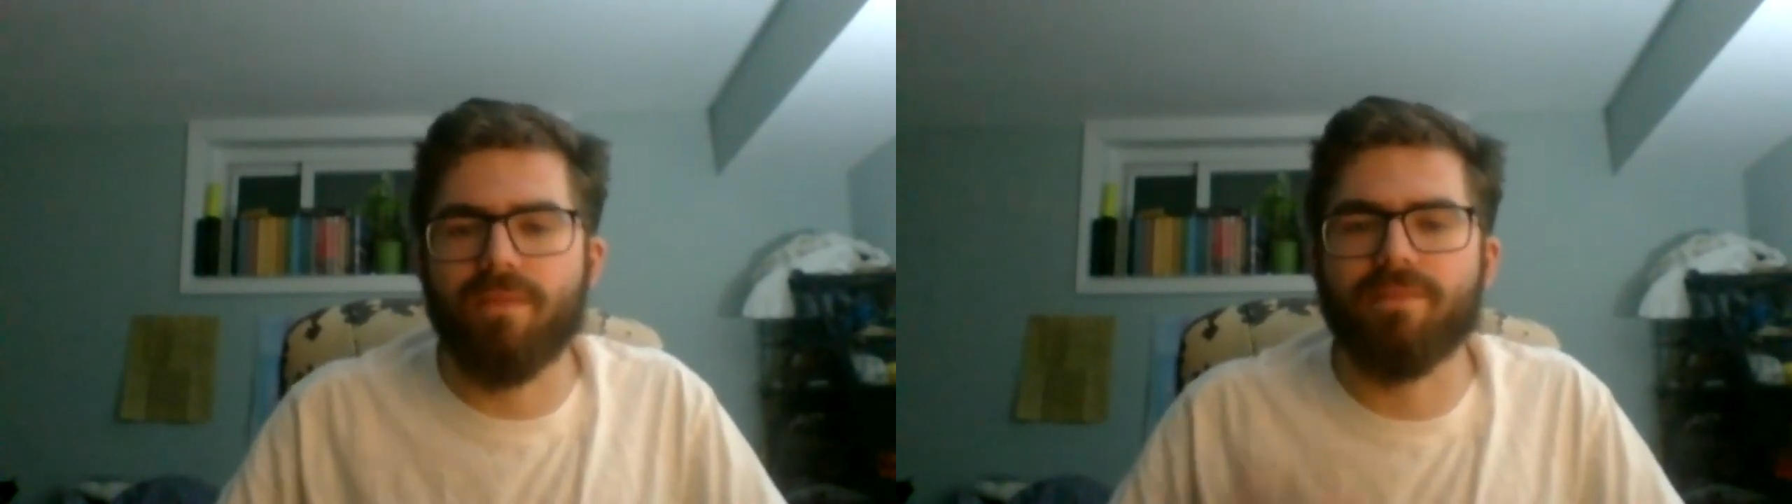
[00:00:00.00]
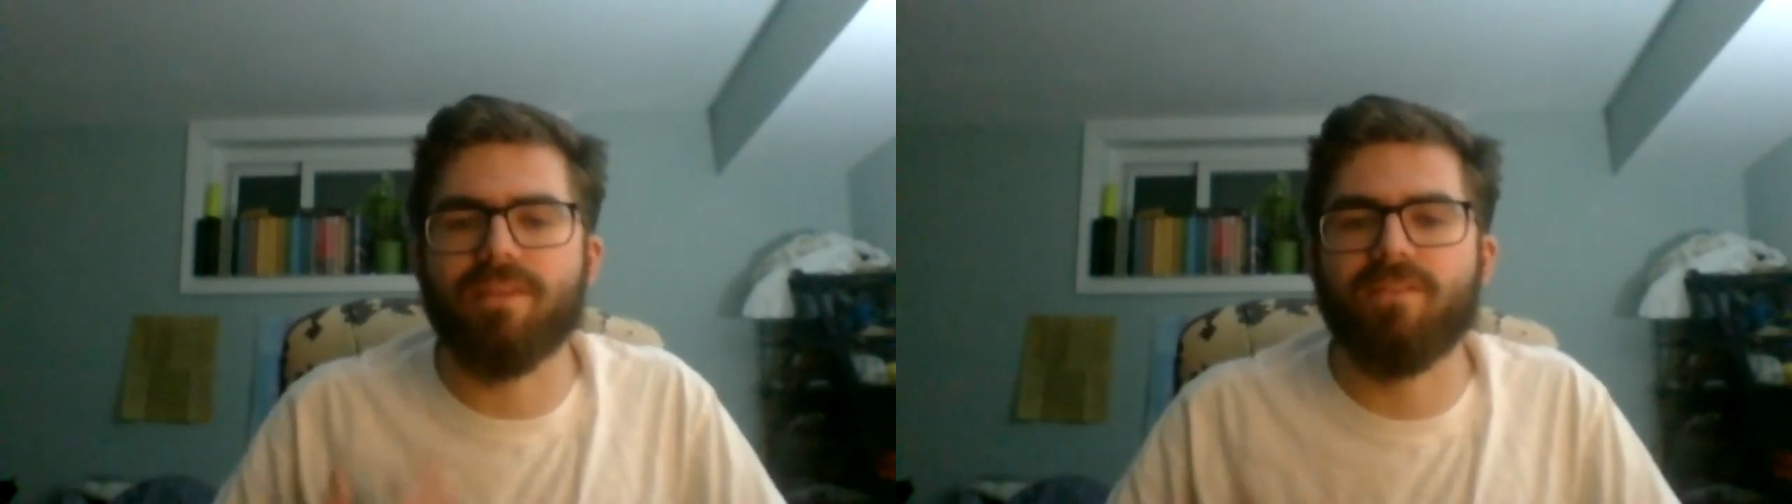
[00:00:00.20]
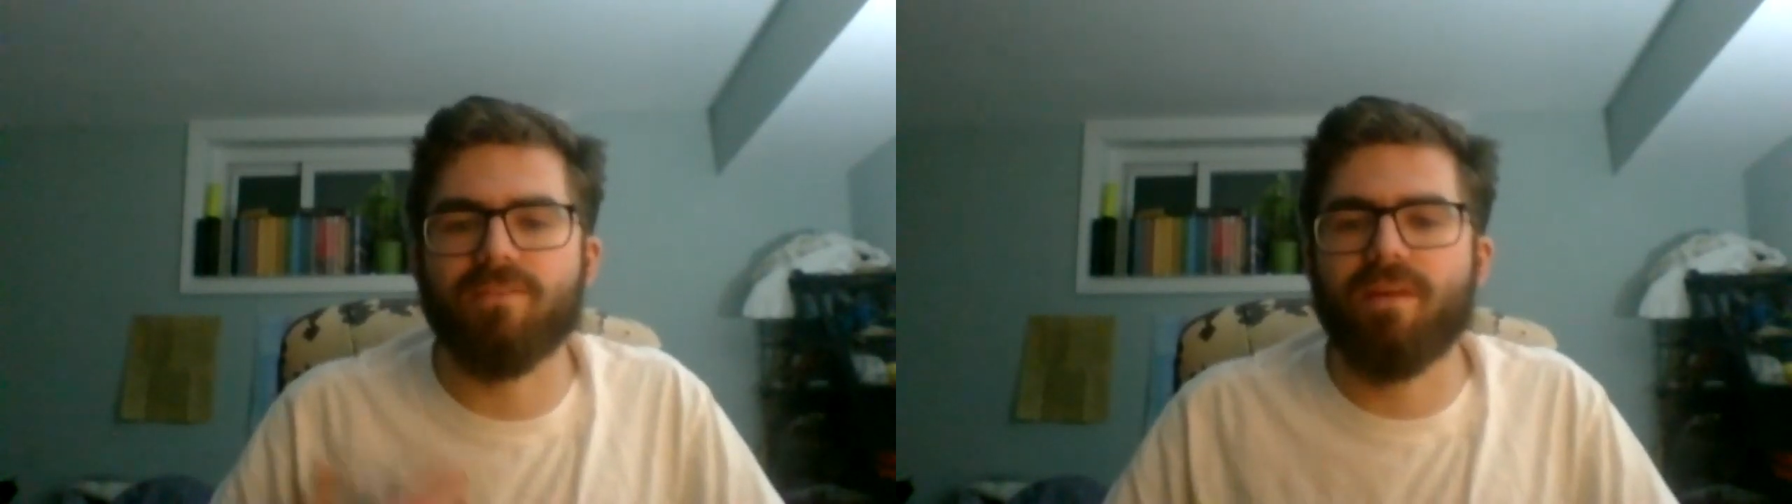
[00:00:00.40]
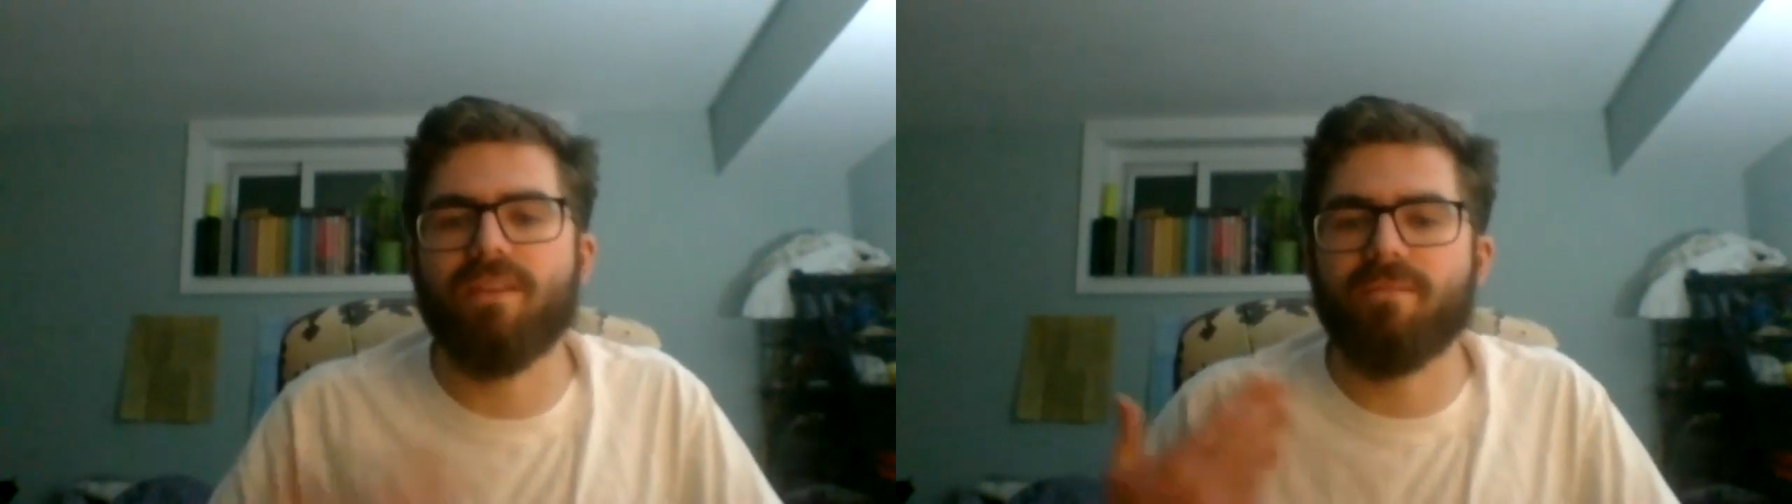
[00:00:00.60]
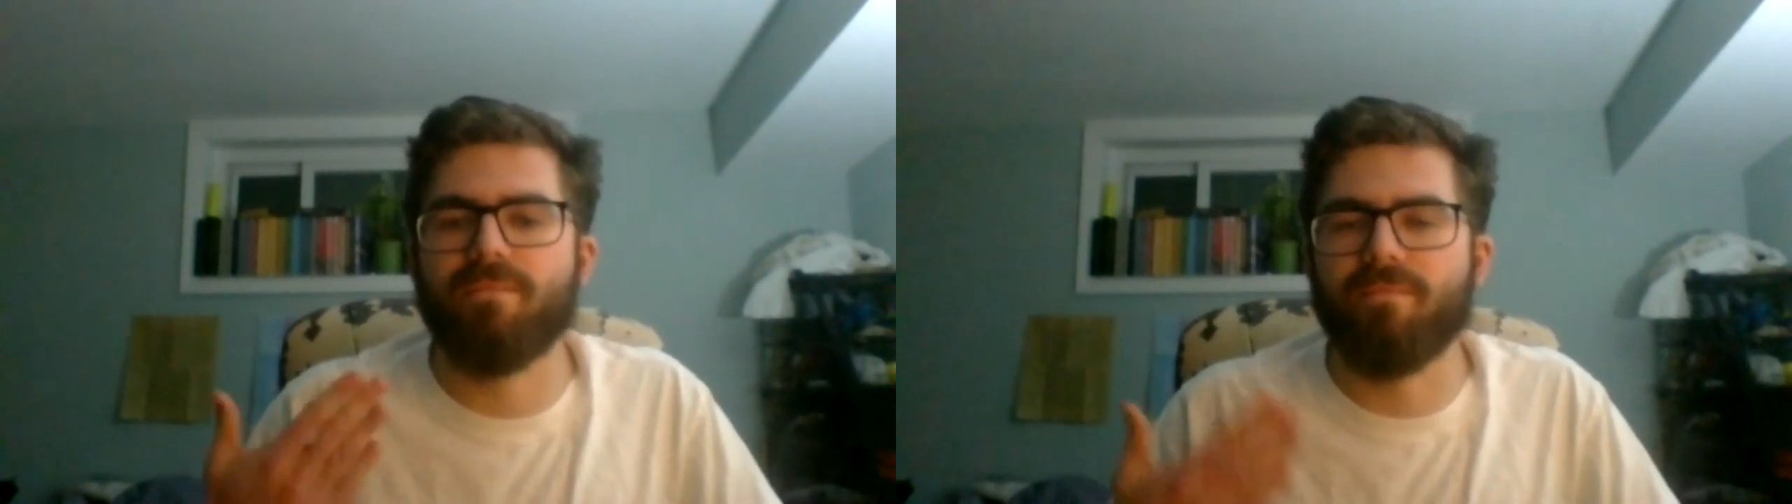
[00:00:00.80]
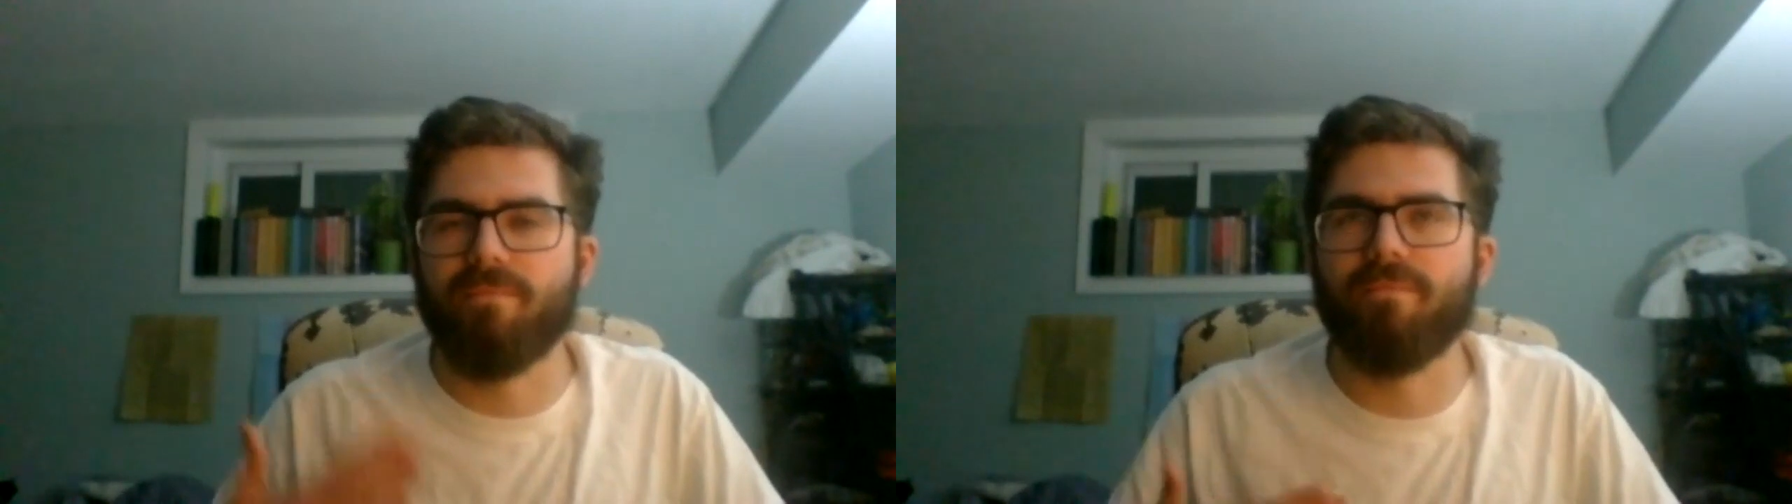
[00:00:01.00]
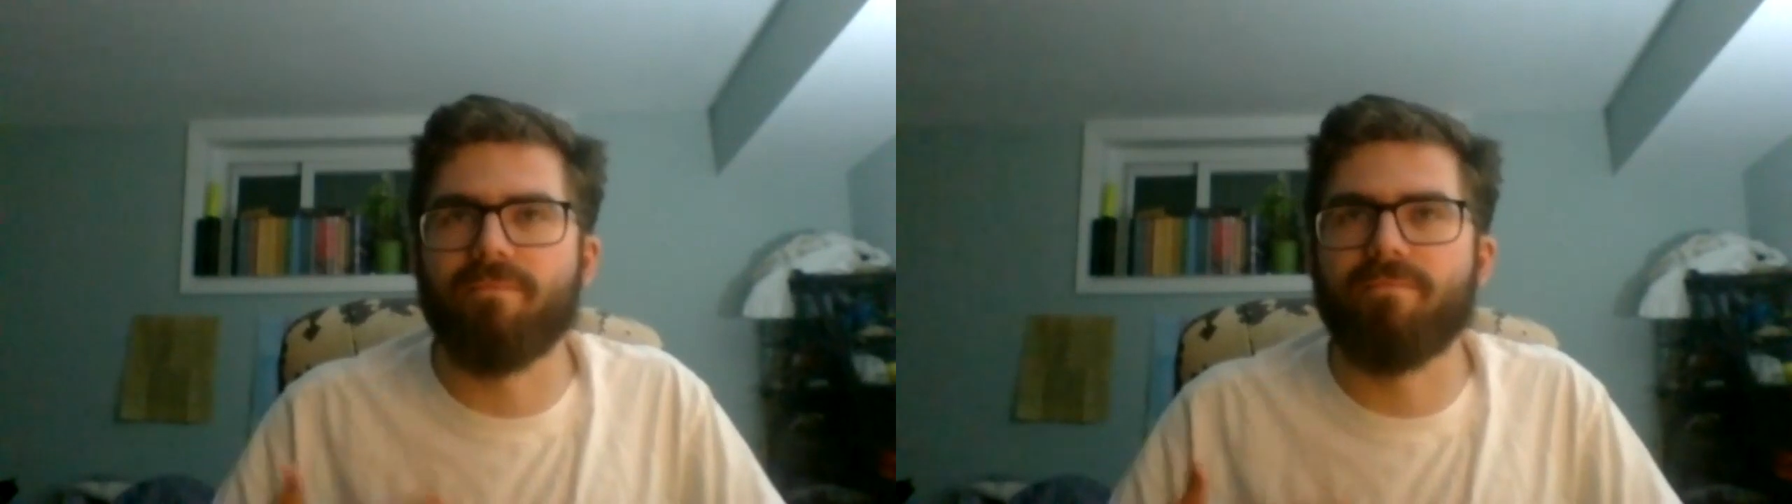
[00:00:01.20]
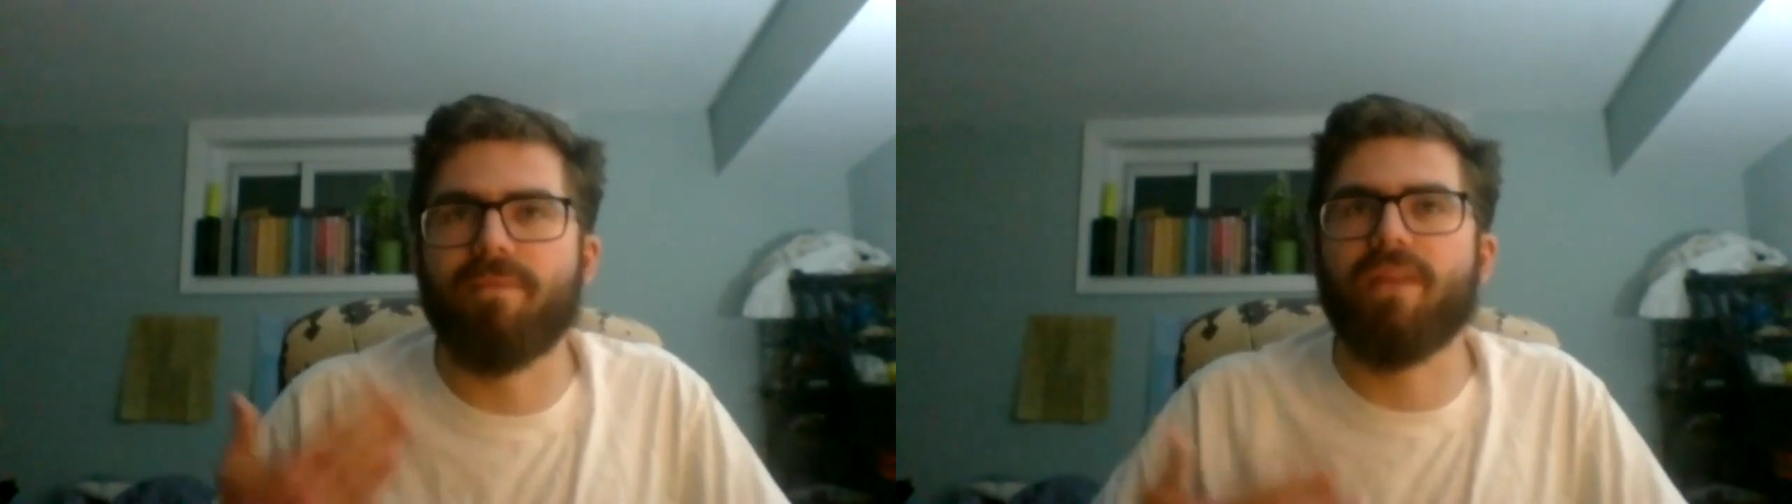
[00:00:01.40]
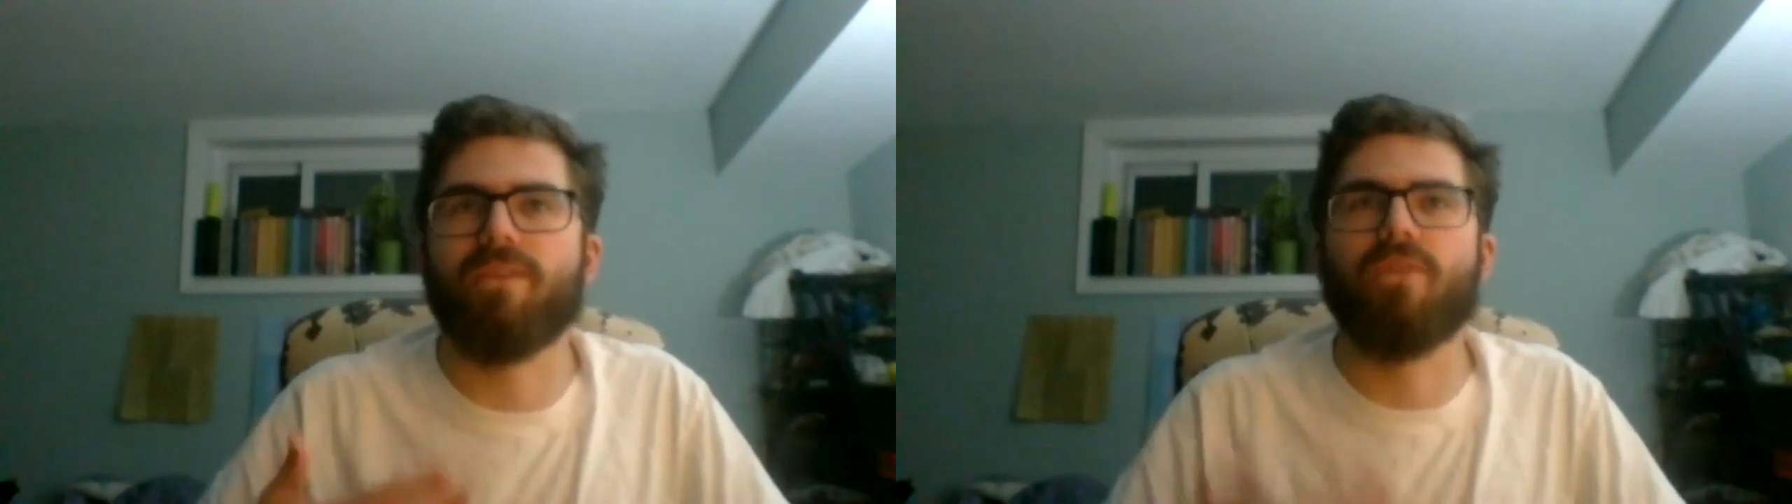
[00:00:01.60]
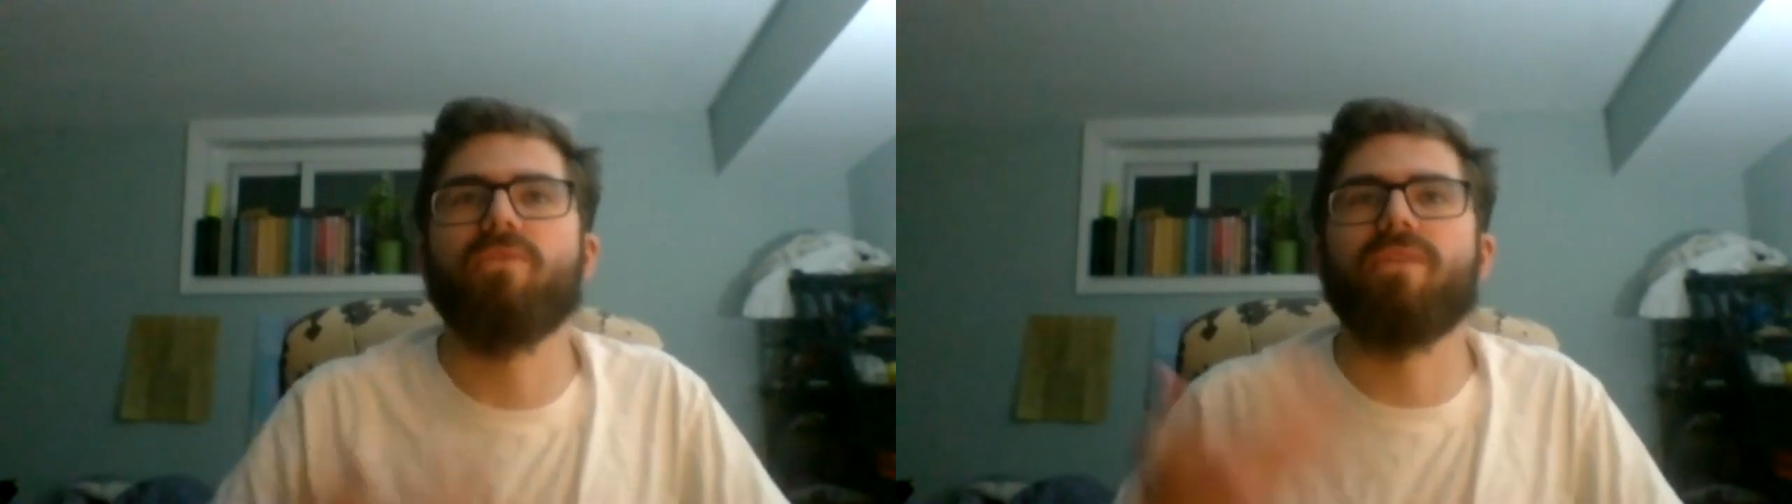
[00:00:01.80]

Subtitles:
themselves by their own,